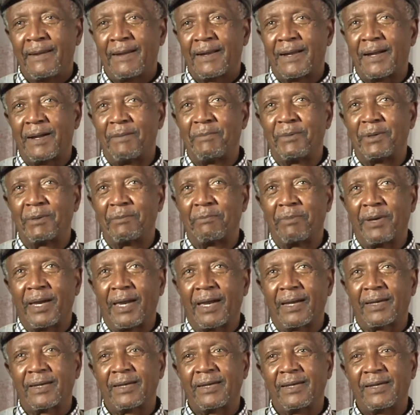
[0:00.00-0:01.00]
Coming
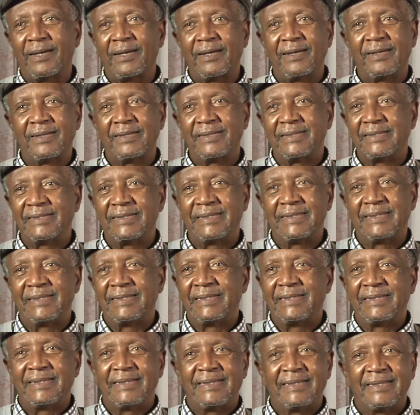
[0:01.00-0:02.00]
back,
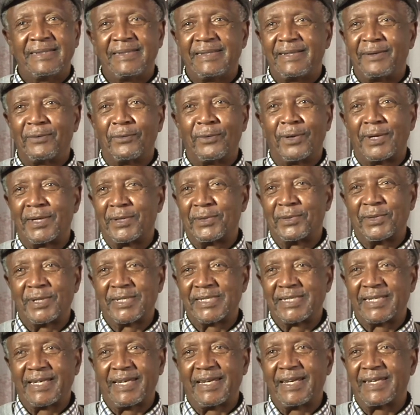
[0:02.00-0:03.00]
was a